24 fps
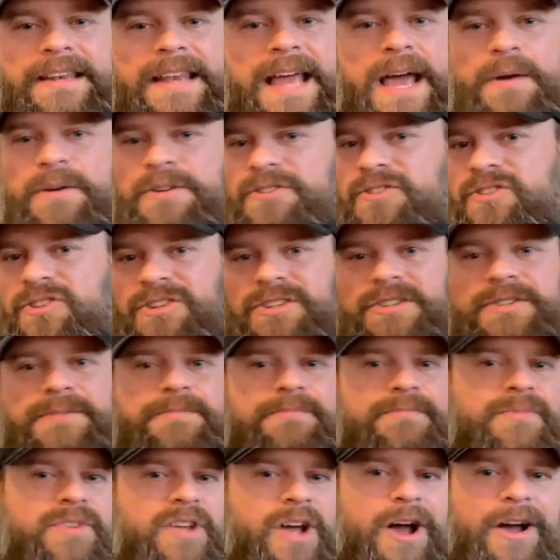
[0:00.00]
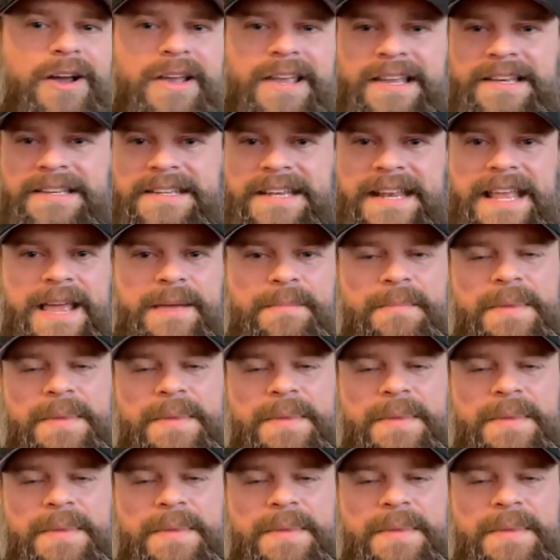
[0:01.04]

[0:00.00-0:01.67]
And I was just talking today,